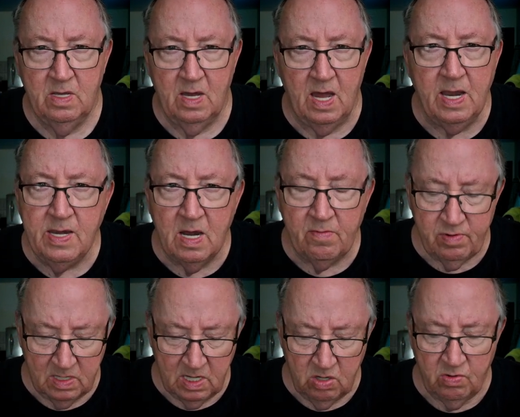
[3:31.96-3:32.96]
I
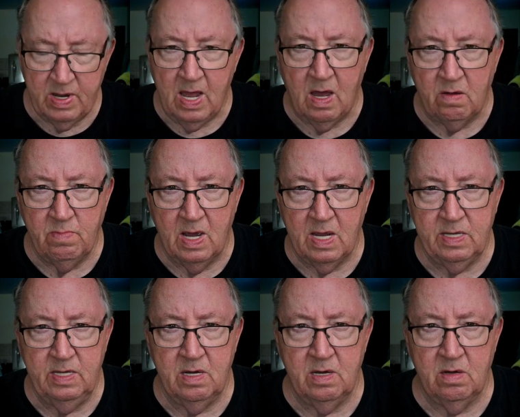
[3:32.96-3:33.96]
never loan out my
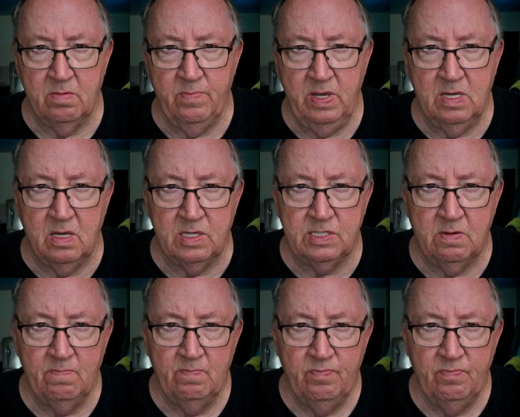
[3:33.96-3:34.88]
gear because